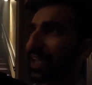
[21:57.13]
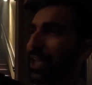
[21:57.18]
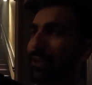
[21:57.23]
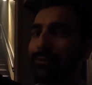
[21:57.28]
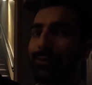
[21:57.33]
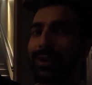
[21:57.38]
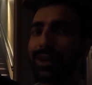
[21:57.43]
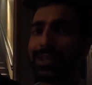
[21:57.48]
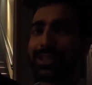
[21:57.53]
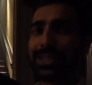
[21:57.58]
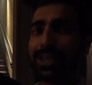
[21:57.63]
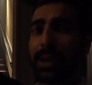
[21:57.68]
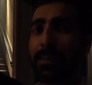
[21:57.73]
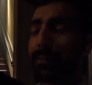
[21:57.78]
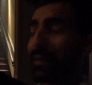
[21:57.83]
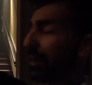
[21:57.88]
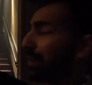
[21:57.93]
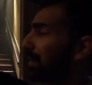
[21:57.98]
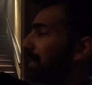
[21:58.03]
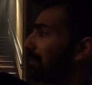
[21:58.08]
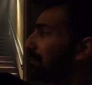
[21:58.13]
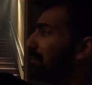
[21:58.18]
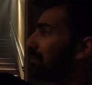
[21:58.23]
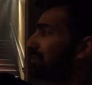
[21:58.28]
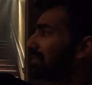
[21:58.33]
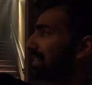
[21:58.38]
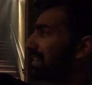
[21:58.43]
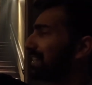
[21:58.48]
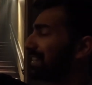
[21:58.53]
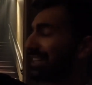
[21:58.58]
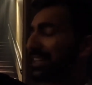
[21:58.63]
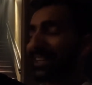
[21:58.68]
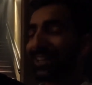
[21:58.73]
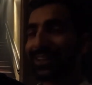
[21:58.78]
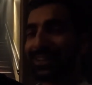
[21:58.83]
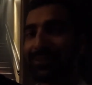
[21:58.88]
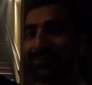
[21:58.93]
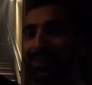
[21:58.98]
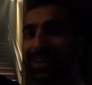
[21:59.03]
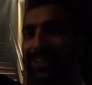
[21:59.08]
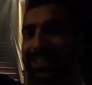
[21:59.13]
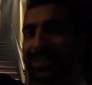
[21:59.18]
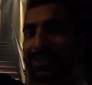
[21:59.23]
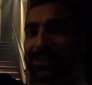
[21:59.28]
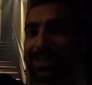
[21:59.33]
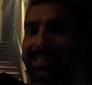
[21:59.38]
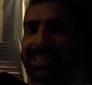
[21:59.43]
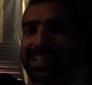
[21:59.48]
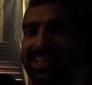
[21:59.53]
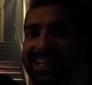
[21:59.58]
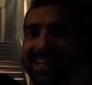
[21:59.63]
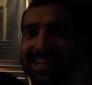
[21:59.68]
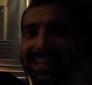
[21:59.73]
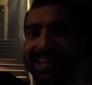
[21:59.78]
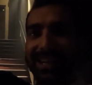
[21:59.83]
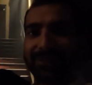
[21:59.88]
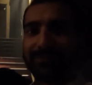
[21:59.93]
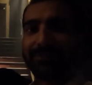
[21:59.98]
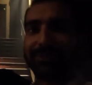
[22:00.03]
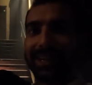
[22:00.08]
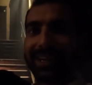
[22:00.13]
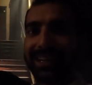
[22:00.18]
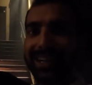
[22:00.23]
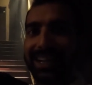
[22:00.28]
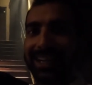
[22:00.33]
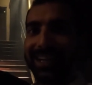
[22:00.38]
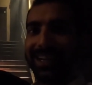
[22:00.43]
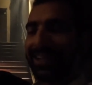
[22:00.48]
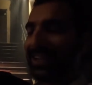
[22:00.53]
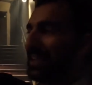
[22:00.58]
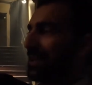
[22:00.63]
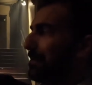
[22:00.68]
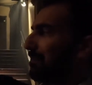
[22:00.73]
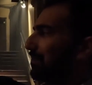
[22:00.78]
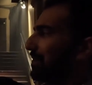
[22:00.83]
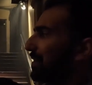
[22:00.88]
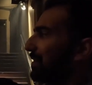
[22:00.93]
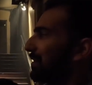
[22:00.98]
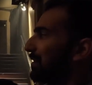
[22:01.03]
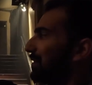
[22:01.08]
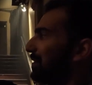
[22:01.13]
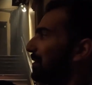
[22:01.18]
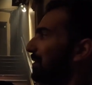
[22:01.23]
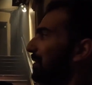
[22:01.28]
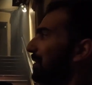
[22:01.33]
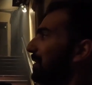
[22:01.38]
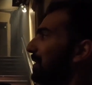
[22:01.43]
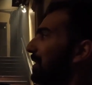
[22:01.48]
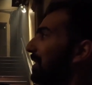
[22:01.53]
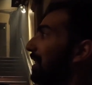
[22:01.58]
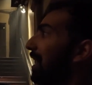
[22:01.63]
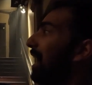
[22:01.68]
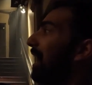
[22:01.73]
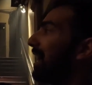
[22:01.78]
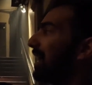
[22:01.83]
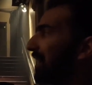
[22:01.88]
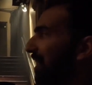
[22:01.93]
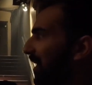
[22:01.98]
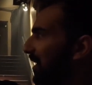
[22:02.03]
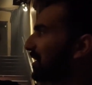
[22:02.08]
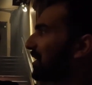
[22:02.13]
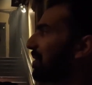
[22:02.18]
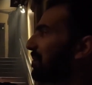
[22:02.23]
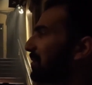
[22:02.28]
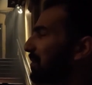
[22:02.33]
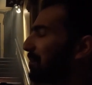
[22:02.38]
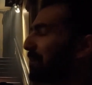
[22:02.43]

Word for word: it was a picnic music yeah. festival, and finally. Are you coming tomorrow? I can come